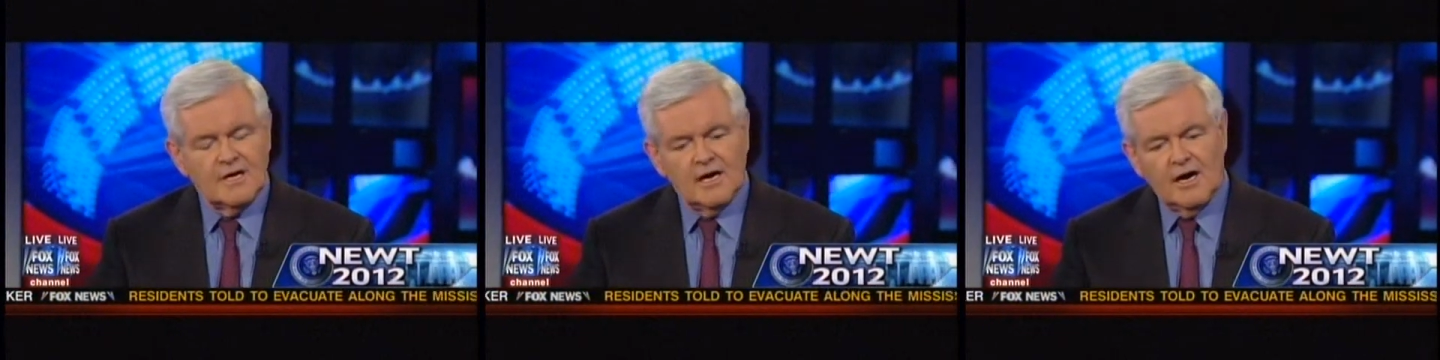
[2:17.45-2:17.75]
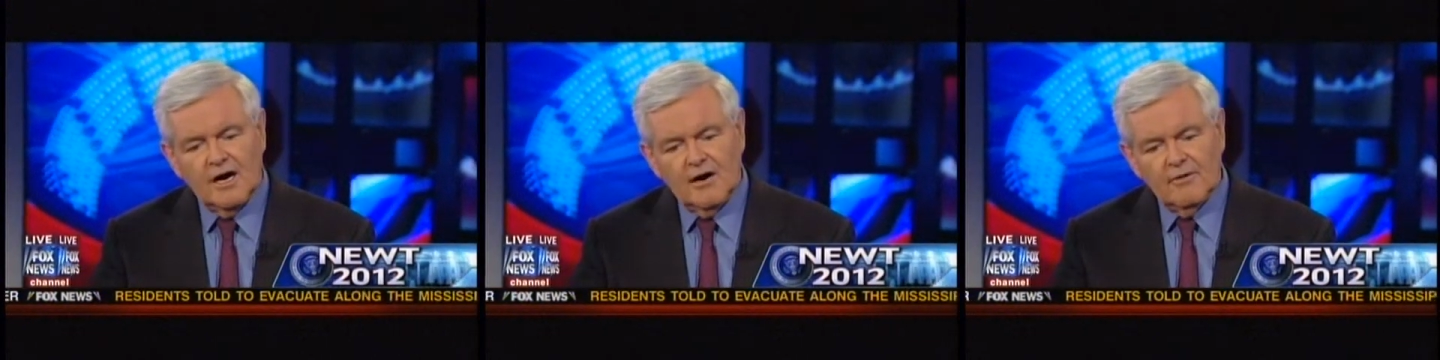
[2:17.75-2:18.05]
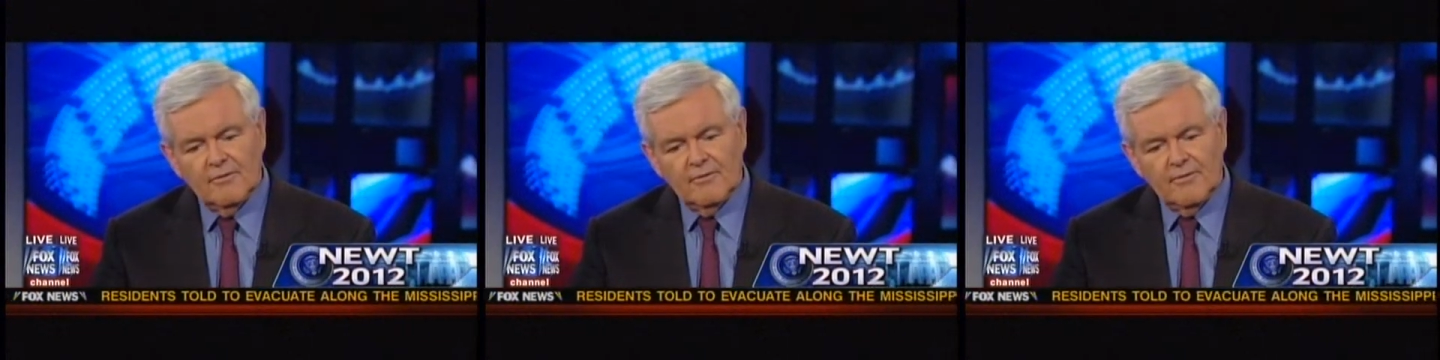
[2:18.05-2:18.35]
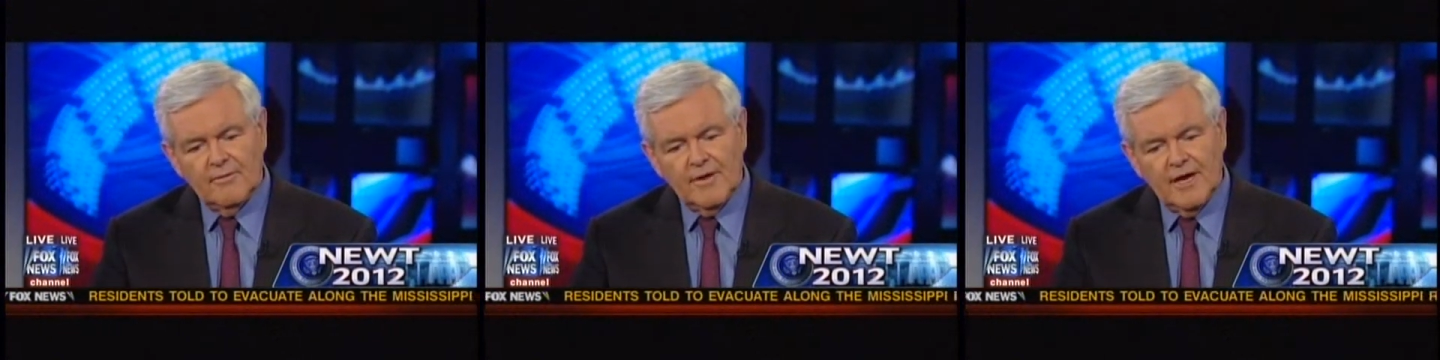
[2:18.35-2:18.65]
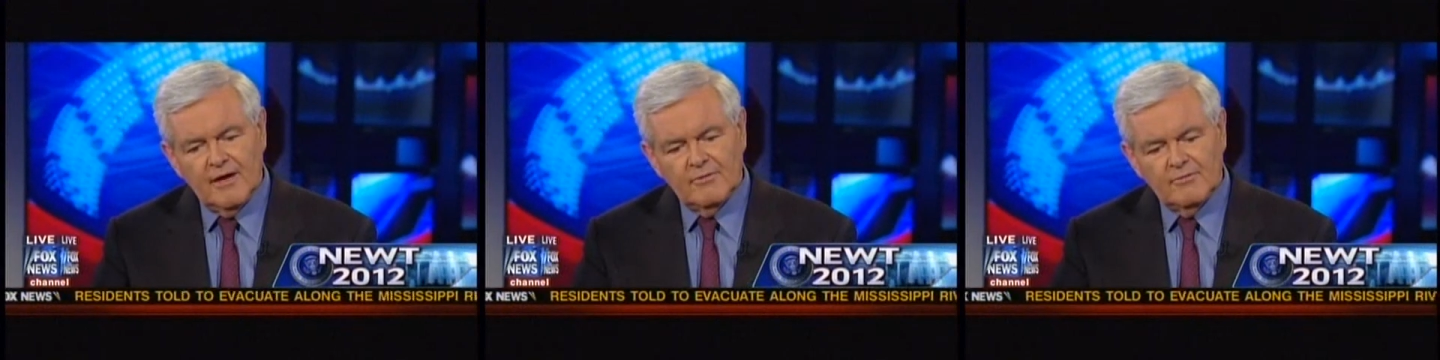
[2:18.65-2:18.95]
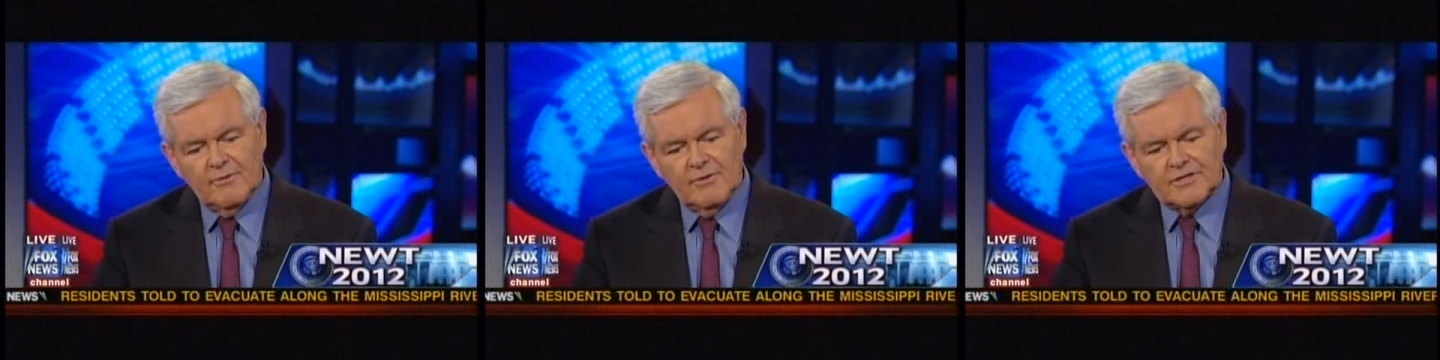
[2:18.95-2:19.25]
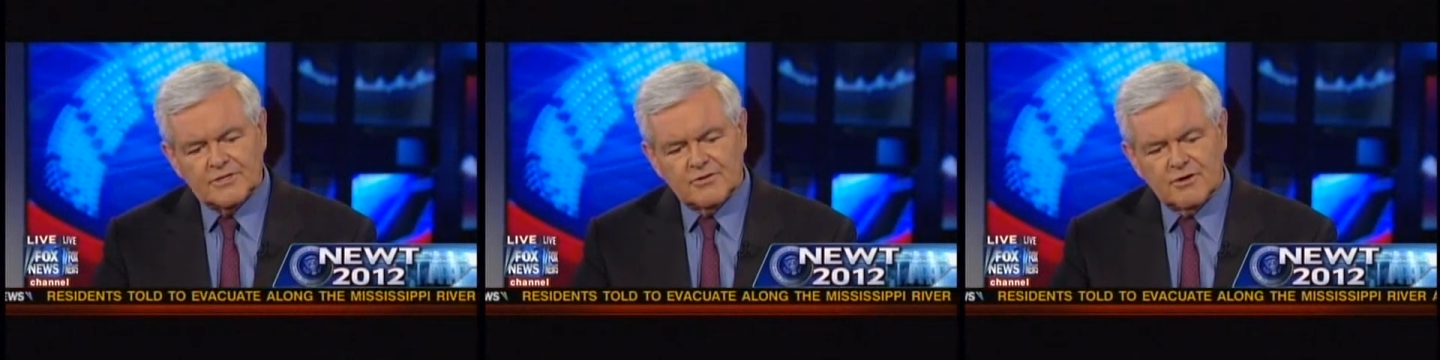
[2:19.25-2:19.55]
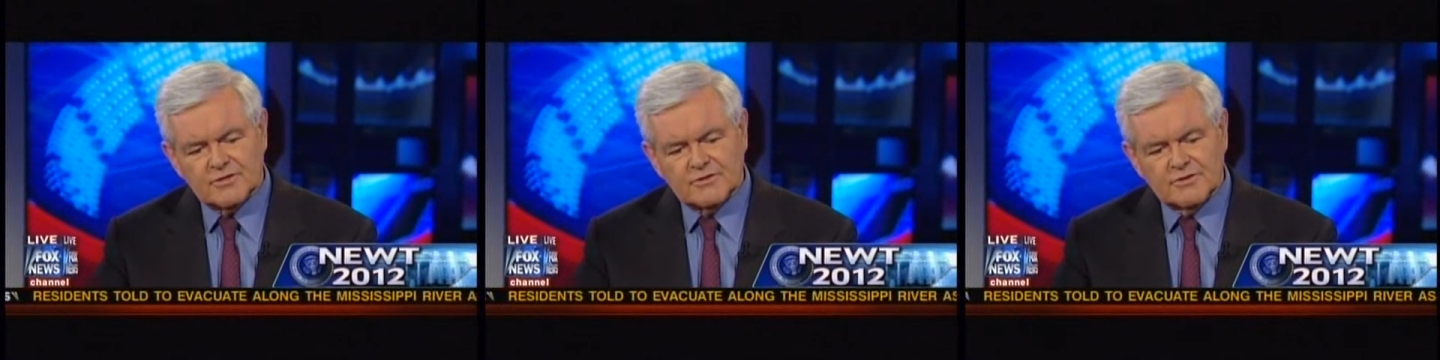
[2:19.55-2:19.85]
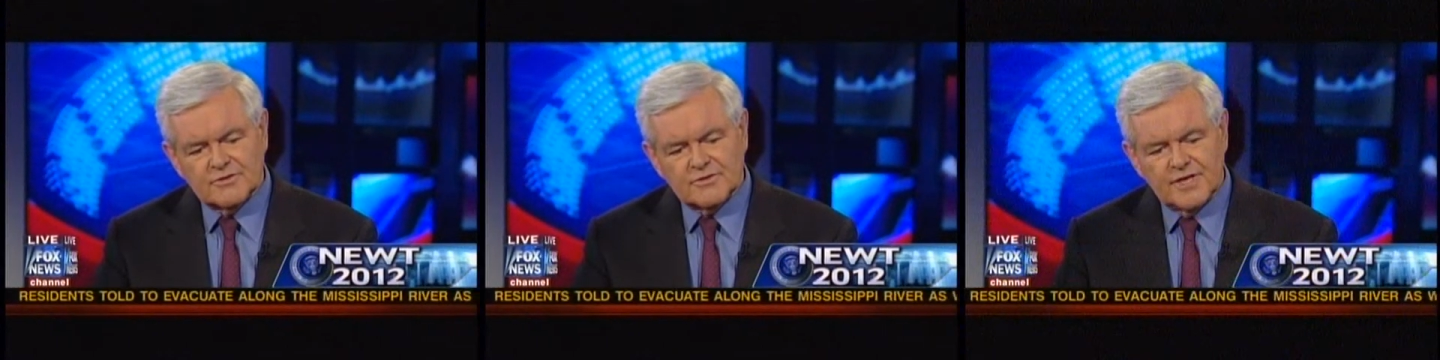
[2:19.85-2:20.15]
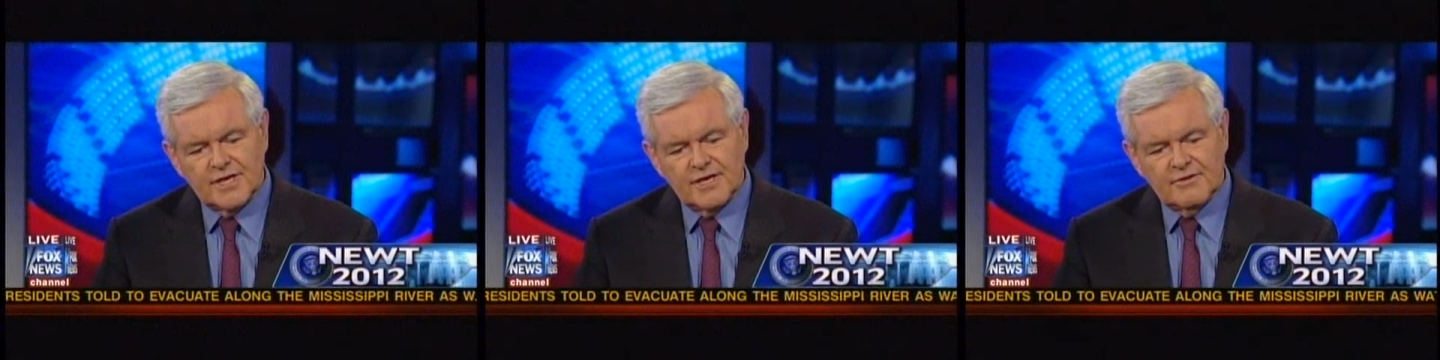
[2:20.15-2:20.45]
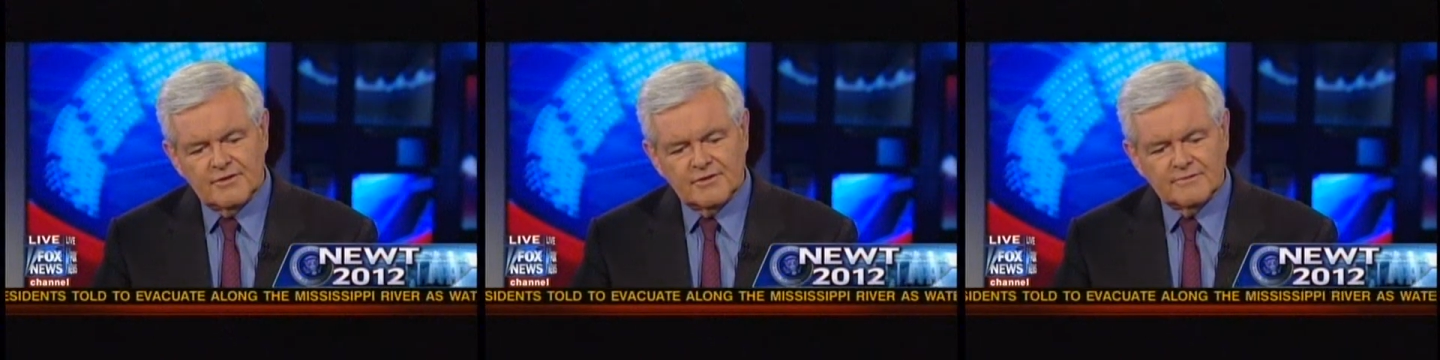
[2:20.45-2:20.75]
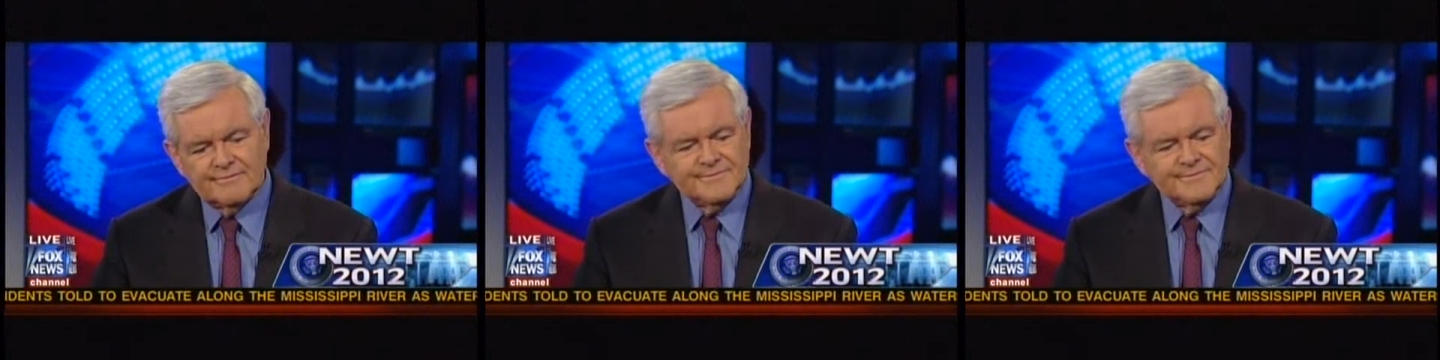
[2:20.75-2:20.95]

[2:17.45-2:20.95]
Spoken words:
And we reached a crossroads of saying either